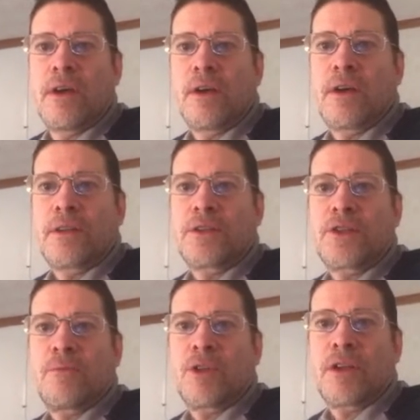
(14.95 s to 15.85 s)
on the
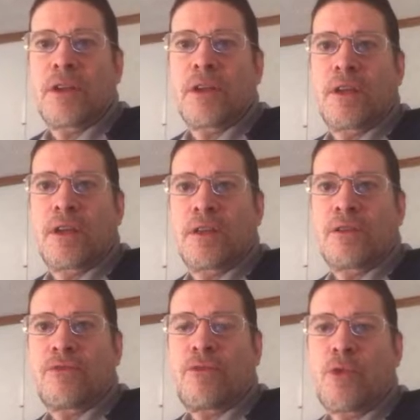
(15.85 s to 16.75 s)
Gemline.
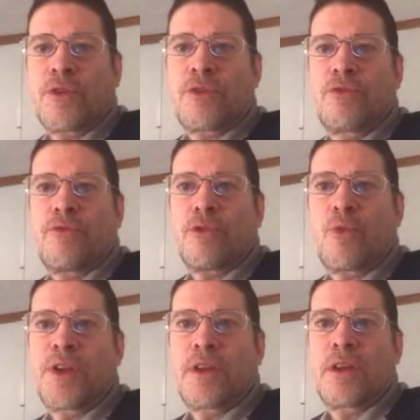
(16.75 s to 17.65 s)
That's 4-2 for the
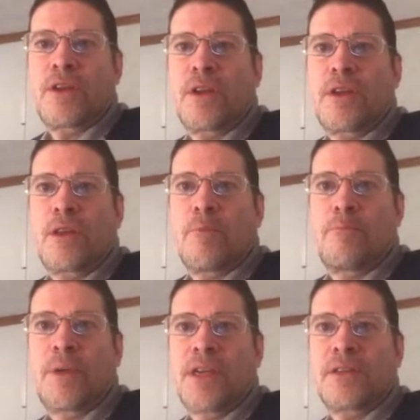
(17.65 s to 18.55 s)
weekend in the
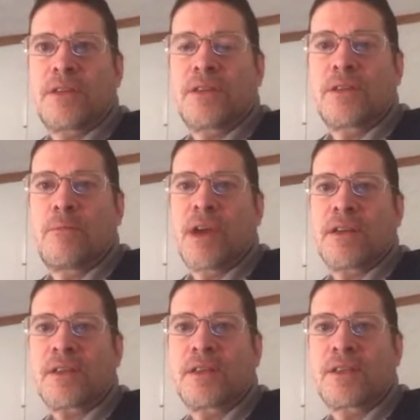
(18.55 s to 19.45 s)
bases. The
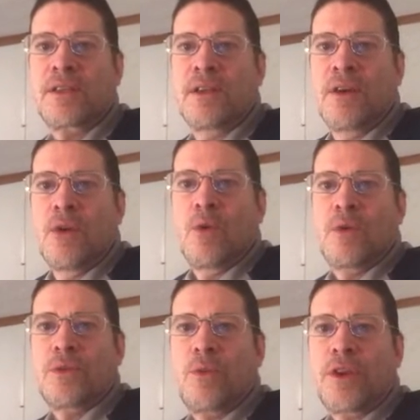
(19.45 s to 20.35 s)
Baskets
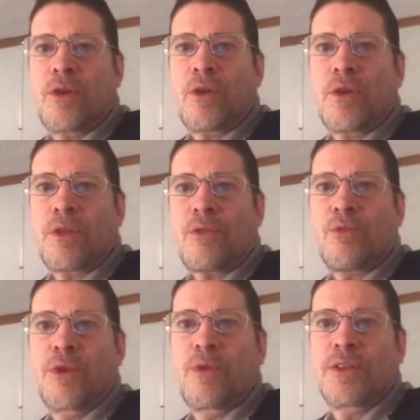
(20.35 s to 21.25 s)
was a winning card at
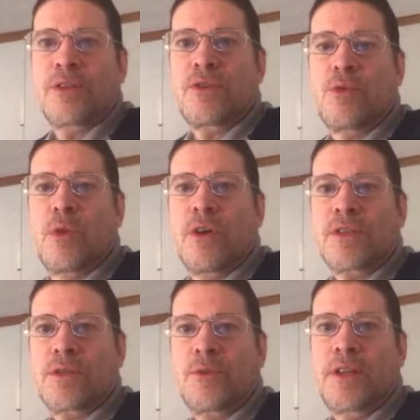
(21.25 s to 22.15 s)
3 wins and 2
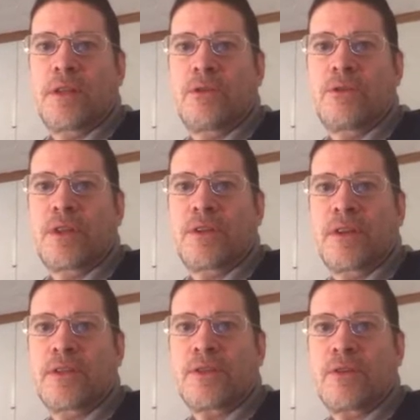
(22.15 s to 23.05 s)
losses. We did lose the
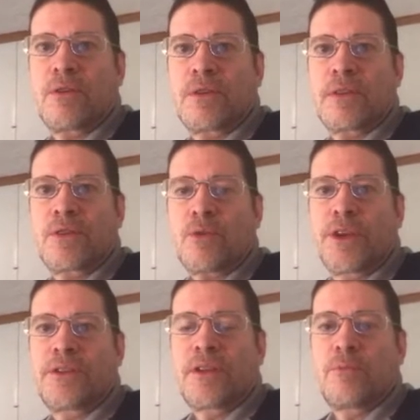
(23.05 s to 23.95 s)
10 stars. They
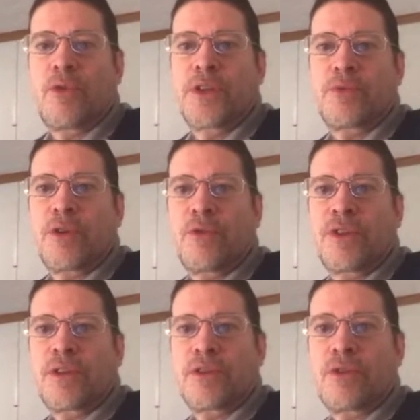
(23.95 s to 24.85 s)
score 18 points with no
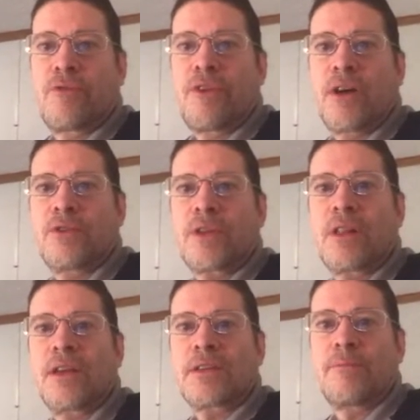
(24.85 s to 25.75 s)
intentional fouls the
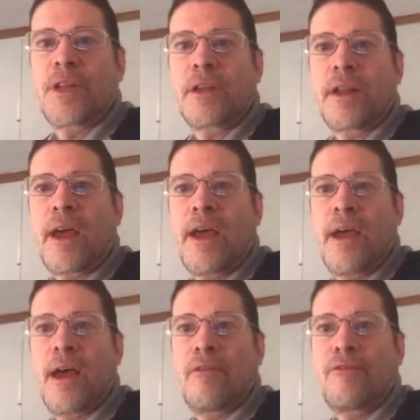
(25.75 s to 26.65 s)
last minute and a
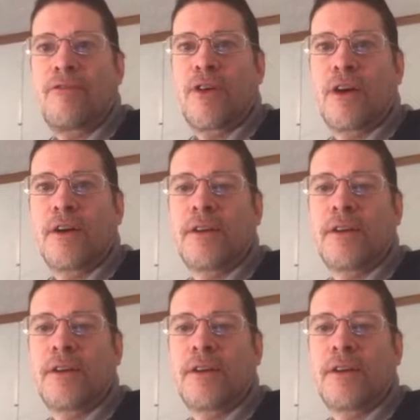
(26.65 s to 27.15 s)
half.